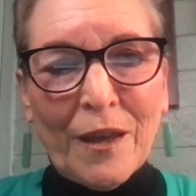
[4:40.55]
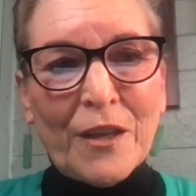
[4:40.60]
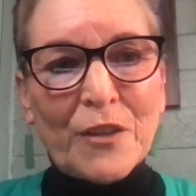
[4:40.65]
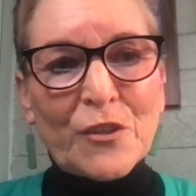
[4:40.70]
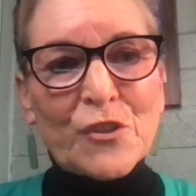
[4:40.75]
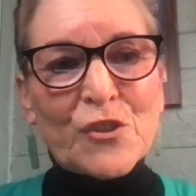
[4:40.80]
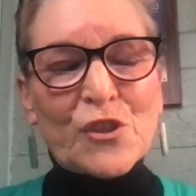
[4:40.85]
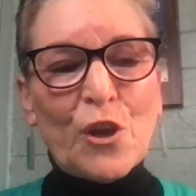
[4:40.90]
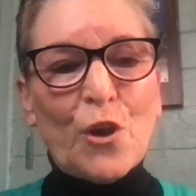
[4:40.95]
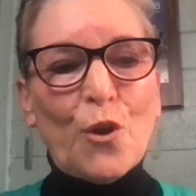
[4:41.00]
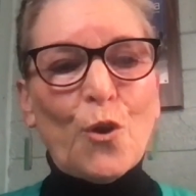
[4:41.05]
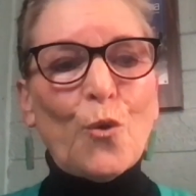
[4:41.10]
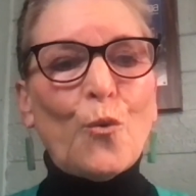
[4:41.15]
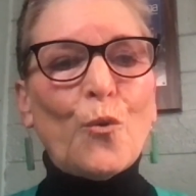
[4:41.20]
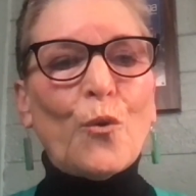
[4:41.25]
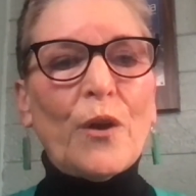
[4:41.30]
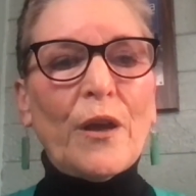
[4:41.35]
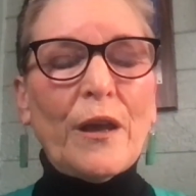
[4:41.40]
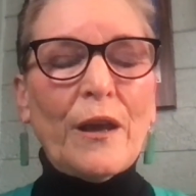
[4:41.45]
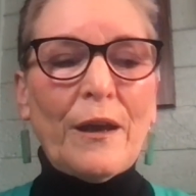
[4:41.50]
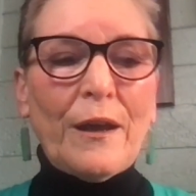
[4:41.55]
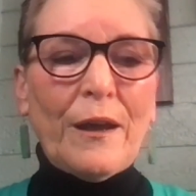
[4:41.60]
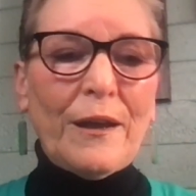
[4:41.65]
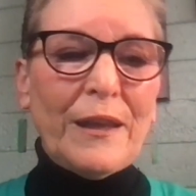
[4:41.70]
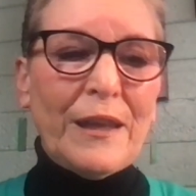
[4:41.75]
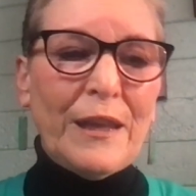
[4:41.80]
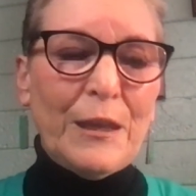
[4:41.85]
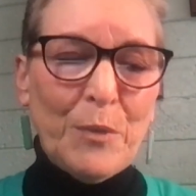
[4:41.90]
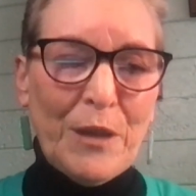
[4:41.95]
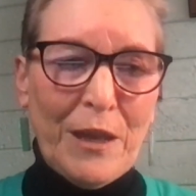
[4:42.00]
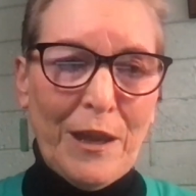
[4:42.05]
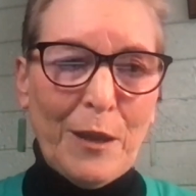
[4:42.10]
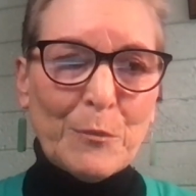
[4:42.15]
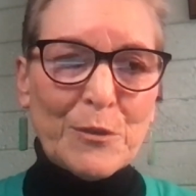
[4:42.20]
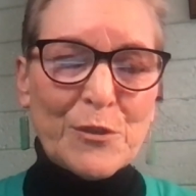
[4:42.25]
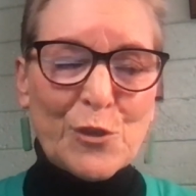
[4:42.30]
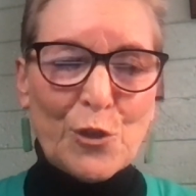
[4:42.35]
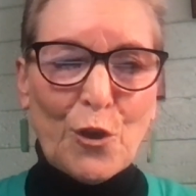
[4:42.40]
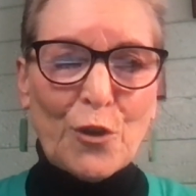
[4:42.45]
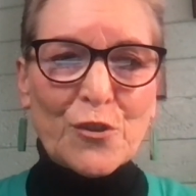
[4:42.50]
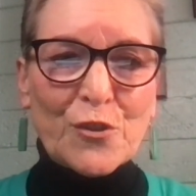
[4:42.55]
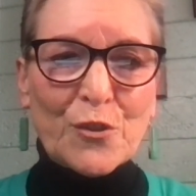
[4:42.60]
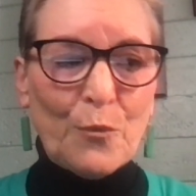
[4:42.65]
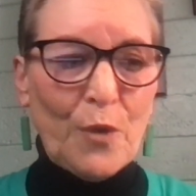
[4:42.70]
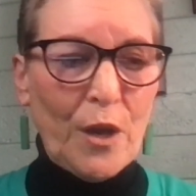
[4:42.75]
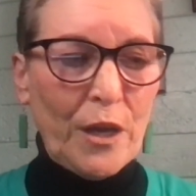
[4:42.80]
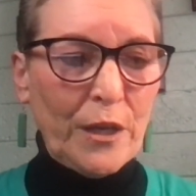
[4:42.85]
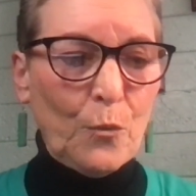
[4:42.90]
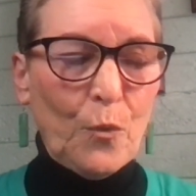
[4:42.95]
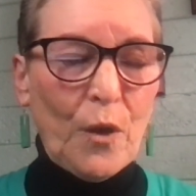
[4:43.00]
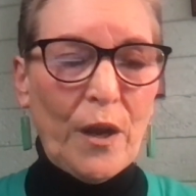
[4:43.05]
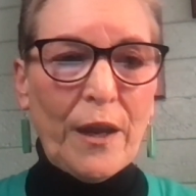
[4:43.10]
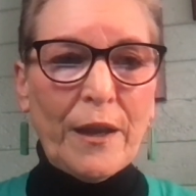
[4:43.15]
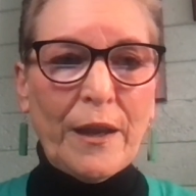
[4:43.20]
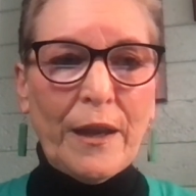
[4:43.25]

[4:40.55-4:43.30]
So he became a sergeant right away.